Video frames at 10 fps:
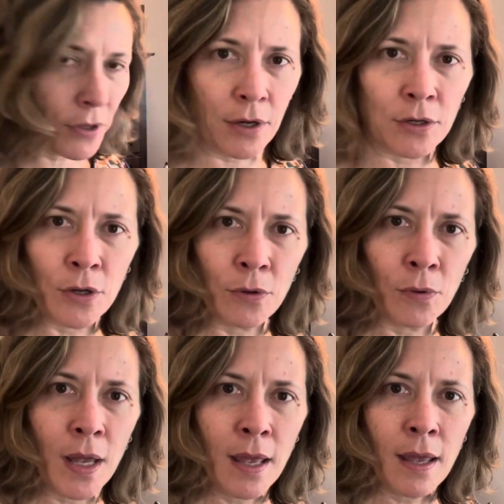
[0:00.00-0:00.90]
our
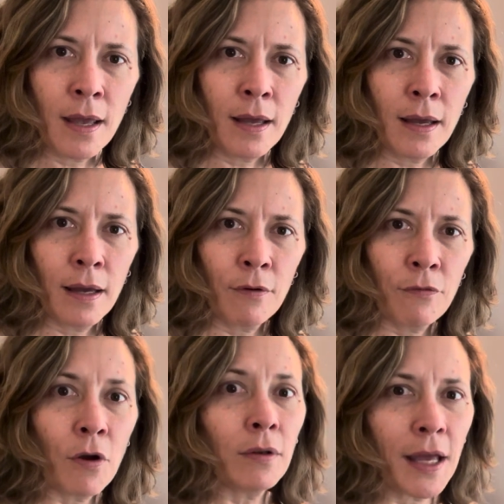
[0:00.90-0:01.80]
new
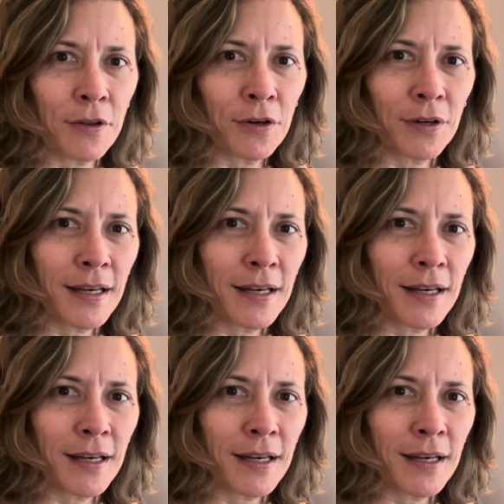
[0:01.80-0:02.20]
faux leather